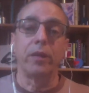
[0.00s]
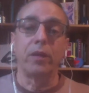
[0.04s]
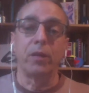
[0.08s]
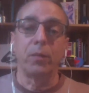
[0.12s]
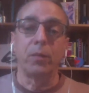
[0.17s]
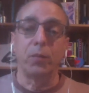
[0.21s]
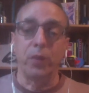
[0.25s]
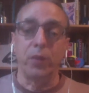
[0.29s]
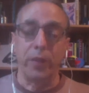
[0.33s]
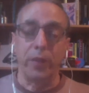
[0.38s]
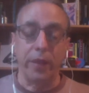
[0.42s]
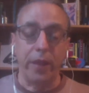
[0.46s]

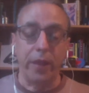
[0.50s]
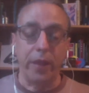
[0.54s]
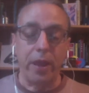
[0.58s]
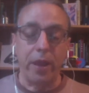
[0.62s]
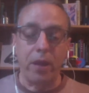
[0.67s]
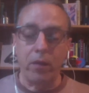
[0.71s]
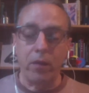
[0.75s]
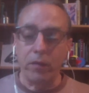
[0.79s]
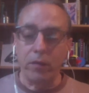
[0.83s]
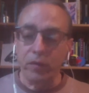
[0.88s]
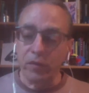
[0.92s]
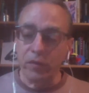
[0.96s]
Breathing
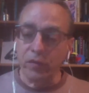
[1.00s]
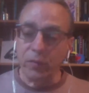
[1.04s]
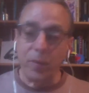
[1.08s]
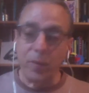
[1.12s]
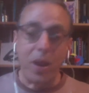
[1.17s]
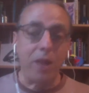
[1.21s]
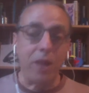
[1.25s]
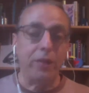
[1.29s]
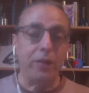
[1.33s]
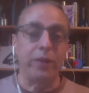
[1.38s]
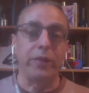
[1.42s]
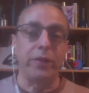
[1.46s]
out,
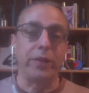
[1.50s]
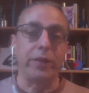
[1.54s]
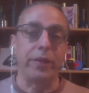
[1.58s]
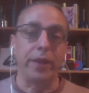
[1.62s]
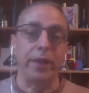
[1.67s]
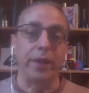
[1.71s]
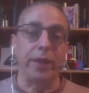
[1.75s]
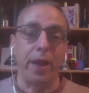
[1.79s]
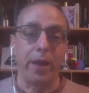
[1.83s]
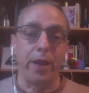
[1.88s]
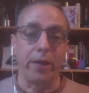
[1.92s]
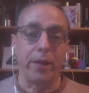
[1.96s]
smiling to the
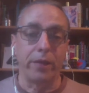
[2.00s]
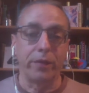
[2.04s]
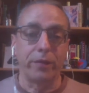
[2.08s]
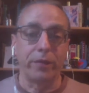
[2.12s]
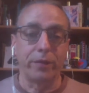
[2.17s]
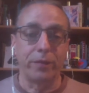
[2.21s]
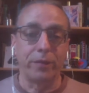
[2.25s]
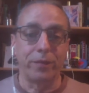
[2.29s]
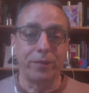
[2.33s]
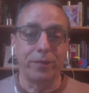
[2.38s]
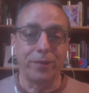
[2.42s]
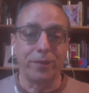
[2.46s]
eyes.
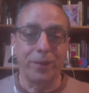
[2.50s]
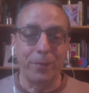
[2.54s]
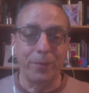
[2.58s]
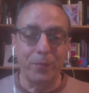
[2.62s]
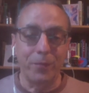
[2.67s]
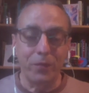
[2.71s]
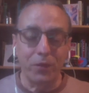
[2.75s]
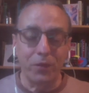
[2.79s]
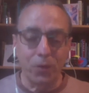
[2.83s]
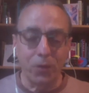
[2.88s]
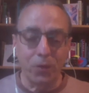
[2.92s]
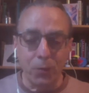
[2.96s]
Right?
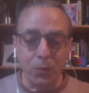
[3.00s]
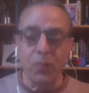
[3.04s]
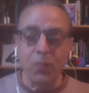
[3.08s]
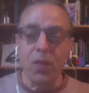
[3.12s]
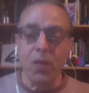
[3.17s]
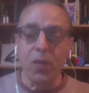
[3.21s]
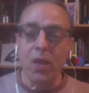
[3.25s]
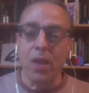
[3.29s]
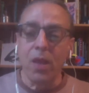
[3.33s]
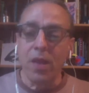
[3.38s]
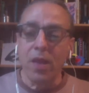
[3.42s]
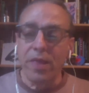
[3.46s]
So
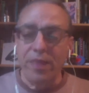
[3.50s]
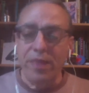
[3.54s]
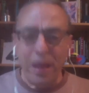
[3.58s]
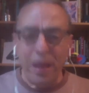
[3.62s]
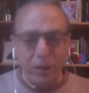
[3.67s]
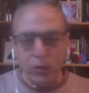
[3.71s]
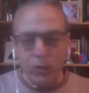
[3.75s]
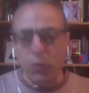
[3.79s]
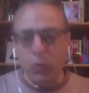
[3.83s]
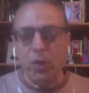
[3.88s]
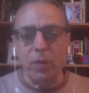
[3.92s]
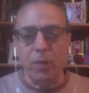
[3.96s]

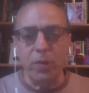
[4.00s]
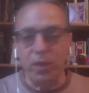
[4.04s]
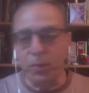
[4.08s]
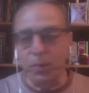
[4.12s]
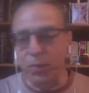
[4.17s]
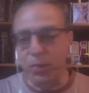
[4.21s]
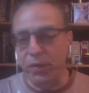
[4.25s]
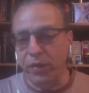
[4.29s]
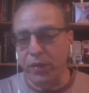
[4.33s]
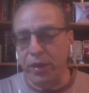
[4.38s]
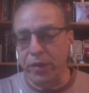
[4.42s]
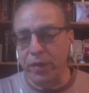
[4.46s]
that's what I'm going to
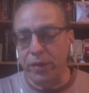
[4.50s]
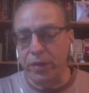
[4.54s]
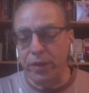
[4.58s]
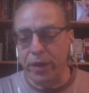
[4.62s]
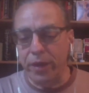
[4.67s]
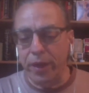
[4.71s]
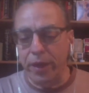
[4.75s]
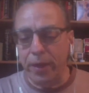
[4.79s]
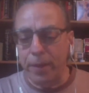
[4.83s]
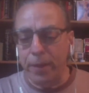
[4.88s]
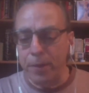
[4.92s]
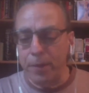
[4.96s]
present
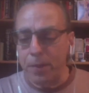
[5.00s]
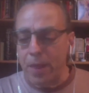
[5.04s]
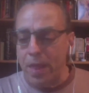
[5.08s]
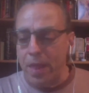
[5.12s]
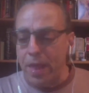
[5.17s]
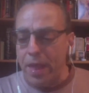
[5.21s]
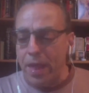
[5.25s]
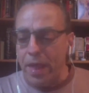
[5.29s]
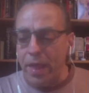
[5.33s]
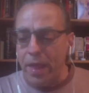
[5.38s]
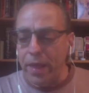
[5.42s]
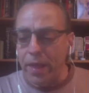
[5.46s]
today.
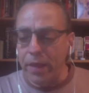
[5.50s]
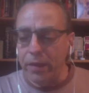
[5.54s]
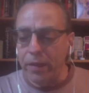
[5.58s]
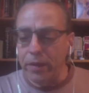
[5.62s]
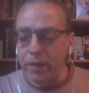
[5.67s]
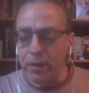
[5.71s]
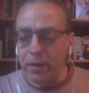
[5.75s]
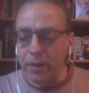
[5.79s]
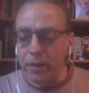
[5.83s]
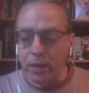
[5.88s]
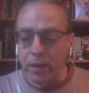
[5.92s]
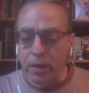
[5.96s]

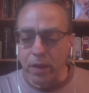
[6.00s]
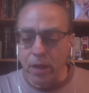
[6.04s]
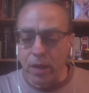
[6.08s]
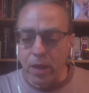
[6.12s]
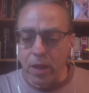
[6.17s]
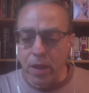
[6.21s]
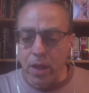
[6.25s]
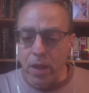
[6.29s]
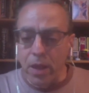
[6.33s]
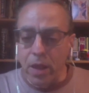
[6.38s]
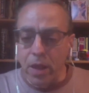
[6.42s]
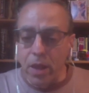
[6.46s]
And
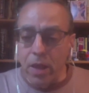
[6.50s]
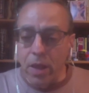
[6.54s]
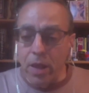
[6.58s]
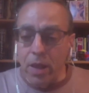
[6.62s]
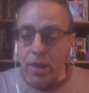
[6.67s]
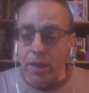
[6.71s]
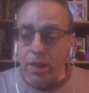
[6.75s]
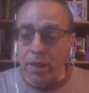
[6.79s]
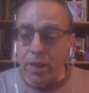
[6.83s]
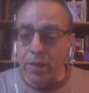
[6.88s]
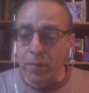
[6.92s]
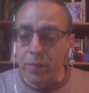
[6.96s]

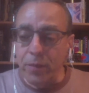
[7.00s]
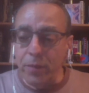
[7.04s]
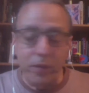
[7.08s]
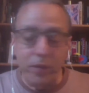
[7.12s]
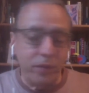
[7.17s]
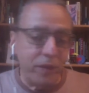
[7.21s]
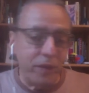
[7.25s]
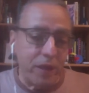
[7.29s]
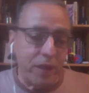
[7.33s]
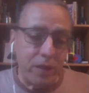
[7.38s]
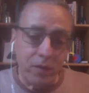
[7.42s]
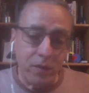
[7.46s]
it might
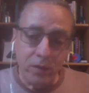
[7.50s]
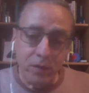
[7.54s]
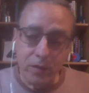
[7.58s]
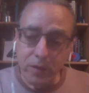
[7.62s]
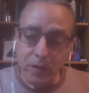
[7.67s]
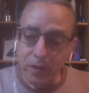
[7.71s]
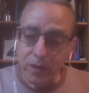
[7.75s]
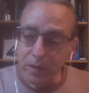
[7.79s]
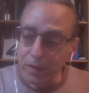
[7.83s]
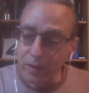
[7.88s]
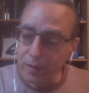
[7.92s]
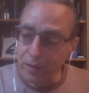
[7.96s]
sound
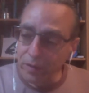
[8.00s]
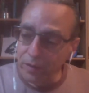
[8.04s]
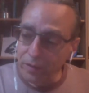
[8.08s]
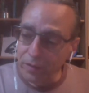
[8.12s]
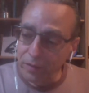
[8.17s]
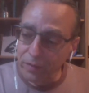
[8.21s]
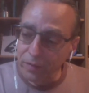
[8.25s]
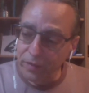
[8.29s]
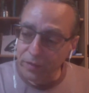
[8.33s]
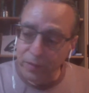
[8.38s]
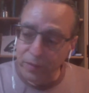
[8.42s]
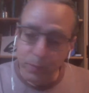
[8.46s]

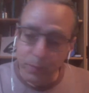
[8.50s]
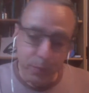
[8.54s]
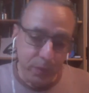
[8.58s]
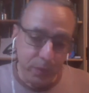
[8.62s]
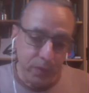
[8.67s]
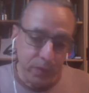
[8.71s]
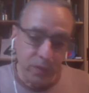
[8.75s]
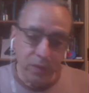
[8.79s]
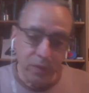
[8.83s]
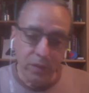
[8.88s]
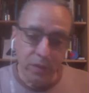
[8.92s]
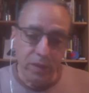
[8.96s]

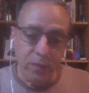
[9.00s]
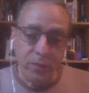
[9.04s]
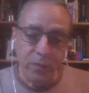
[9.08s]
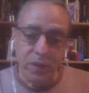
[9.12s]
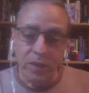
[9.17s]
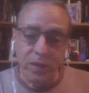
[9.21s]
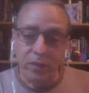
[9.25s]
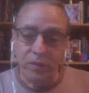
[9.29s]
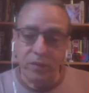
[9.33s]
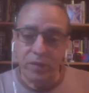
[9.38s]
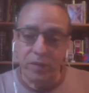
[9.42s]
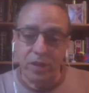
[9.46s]
simple, it
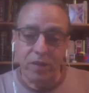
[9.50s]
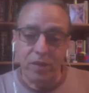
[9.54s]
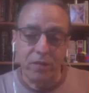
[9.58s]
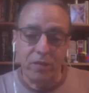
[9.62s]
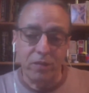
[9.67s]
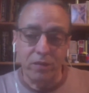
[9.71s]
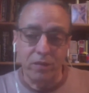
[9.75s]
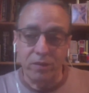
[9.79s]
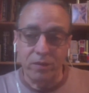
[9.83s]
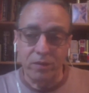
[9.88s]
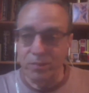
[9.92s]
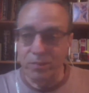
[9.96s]
might
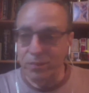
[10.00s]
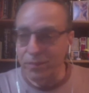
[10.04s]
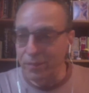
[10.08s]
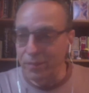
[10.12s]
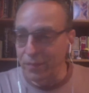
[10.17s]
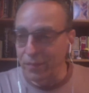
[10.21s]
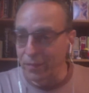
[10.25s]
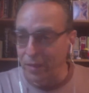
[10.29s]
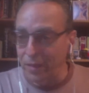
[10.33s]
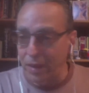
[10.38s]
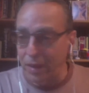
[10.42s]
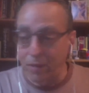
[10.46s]
sound,
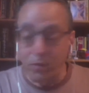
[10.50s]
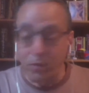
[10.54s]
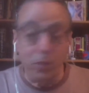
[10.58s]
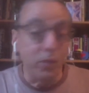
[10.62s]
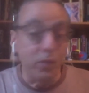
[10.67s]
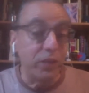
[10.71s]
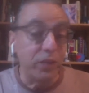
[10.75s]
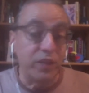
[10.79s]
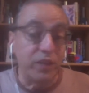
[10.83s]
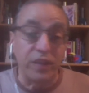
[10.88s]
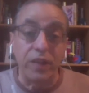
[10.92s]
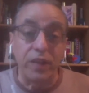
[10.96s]
I don't know,
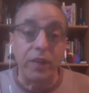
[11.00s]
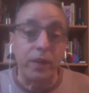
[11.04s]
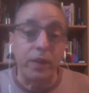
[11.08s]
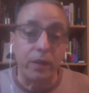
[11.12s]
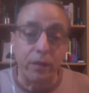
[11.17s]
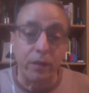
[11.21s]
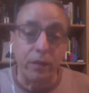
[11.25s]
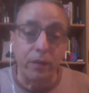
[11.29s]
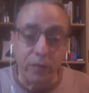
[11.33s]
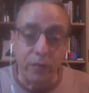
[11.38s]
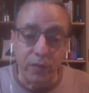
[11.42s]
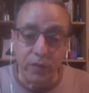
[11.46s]

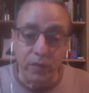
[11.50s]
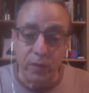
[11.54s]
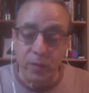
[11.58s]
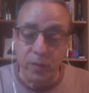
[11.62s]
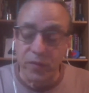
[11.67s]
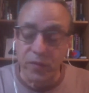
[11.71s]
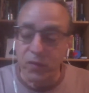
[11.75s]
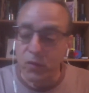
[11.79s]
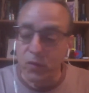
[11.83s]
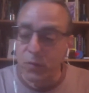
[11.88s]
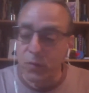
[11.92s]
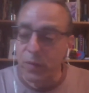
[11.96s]
silly for some of
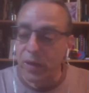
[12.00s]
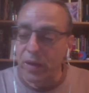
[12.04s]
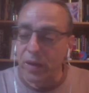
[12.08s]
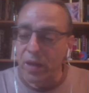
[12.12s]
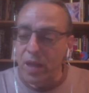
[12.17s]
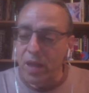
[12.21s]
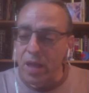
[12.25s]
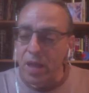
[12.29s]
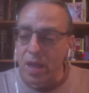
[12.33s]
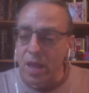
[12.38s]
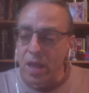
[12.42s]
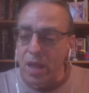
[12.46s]
you, but
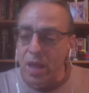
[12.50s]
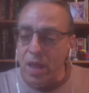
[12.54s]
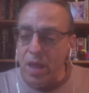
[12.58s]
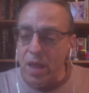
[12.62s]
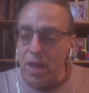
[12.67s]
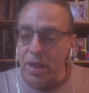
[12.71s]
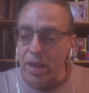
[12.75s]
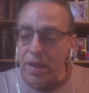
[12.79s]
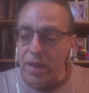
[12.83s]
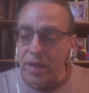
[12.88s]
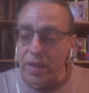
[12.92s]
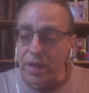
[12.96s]

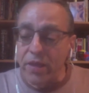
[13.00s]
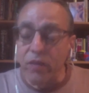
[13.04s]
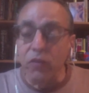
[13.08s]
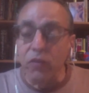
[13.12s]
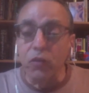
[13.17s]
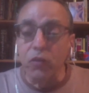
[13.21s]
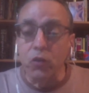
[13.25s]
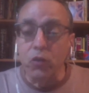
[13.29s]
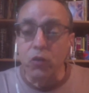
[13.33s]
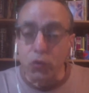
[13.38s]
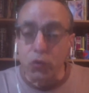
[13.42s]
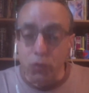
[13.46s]
it
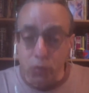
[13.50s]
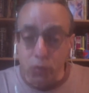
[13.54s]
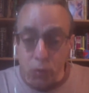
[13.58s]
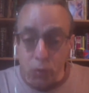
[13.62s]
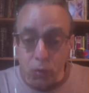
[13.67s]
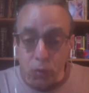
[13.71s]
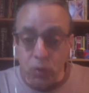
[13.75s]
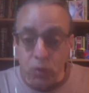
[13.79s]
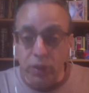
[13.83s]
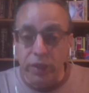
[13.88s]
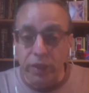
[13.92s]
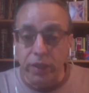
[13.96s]
is
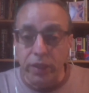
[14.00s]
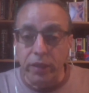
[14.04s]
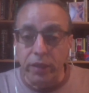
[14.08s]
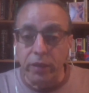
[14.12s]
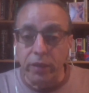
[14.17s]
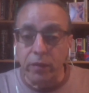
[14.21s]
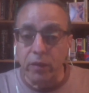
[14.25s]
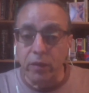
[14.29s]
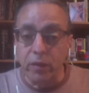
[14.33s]
truly,